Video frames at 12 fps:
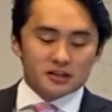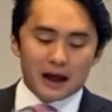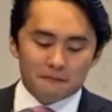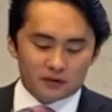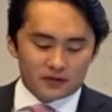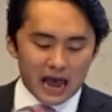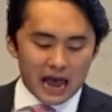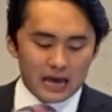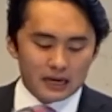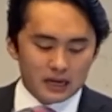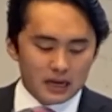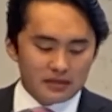top of
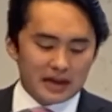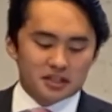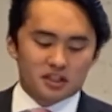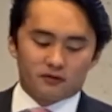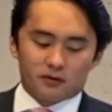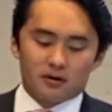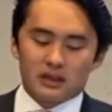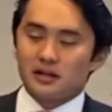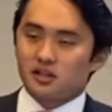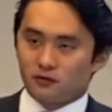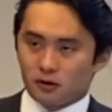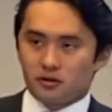that, that is, to that
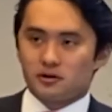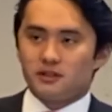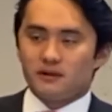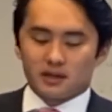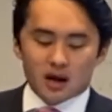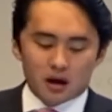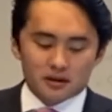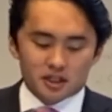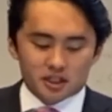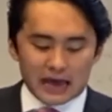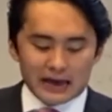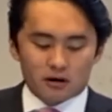is further to
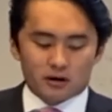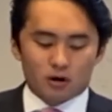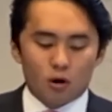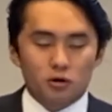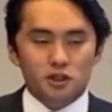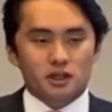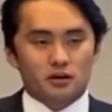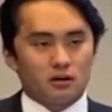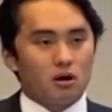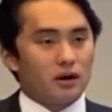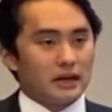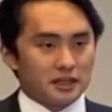acknowledge that our culture,
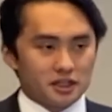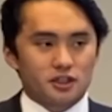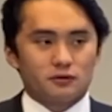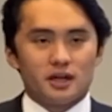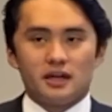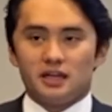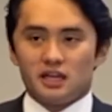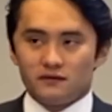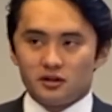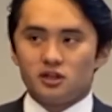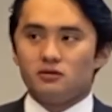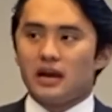our history, and
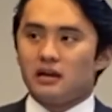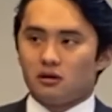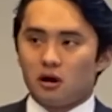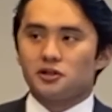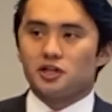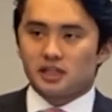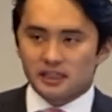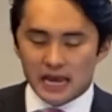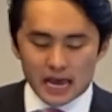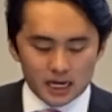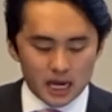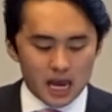even to a large
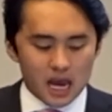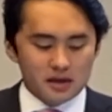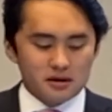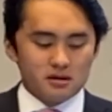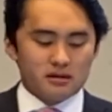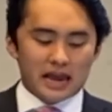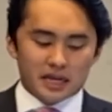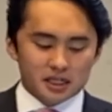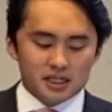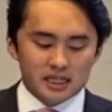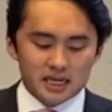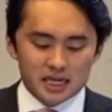extent, the
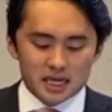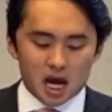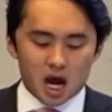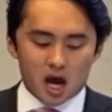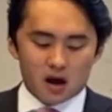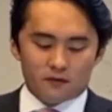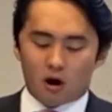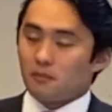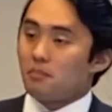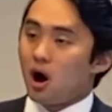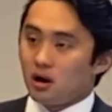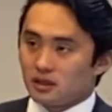legacy of our
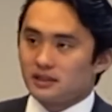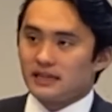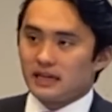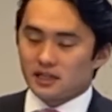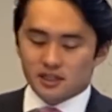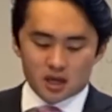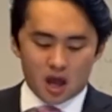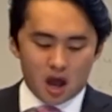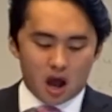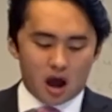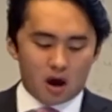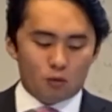politics
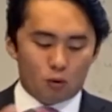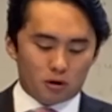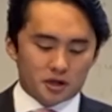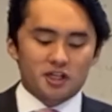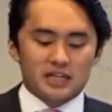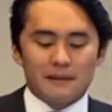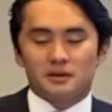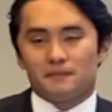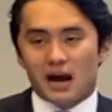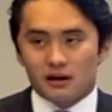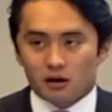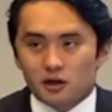uh, were shaped
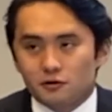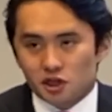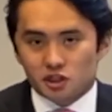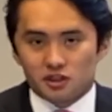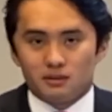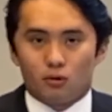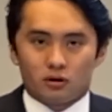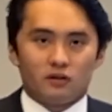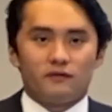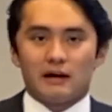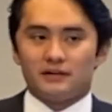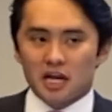by our Christian moral
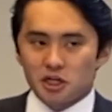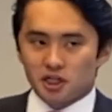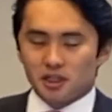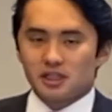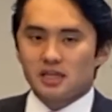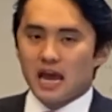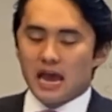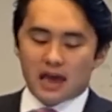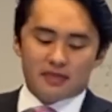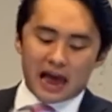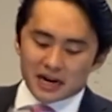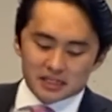foundations.
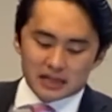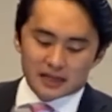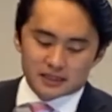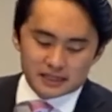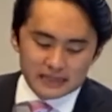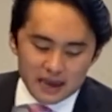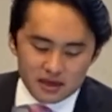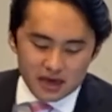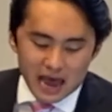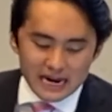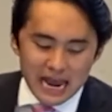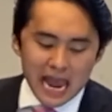That is not to say
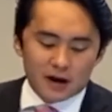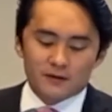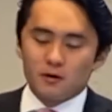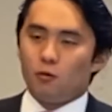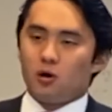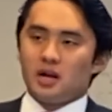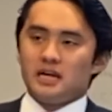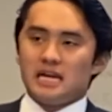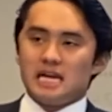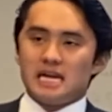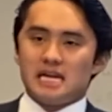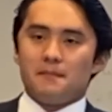that everyone
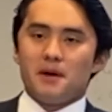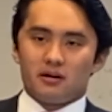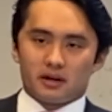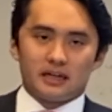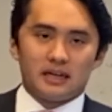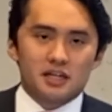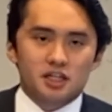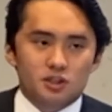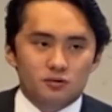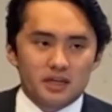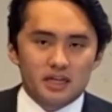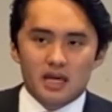in American
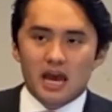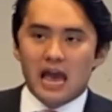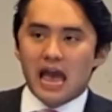history